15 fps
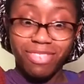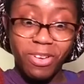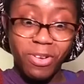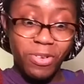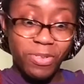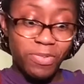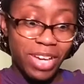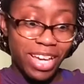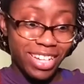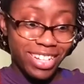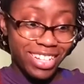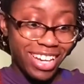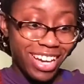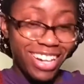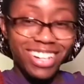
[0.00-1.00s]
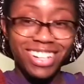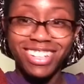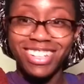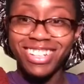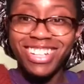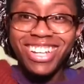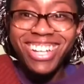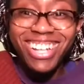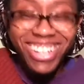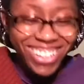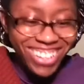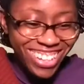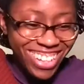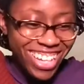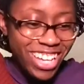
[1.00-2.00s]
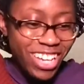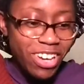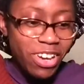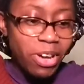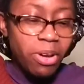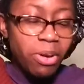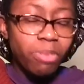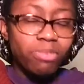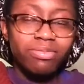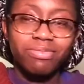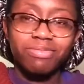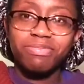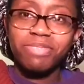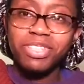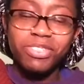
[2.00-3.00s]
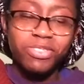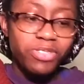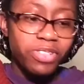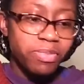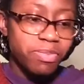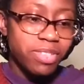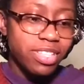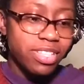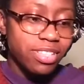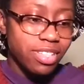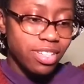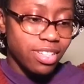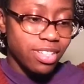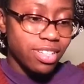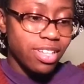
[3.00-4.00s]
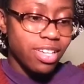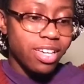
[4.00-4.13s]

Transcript: Oh my god. I have to take this thing.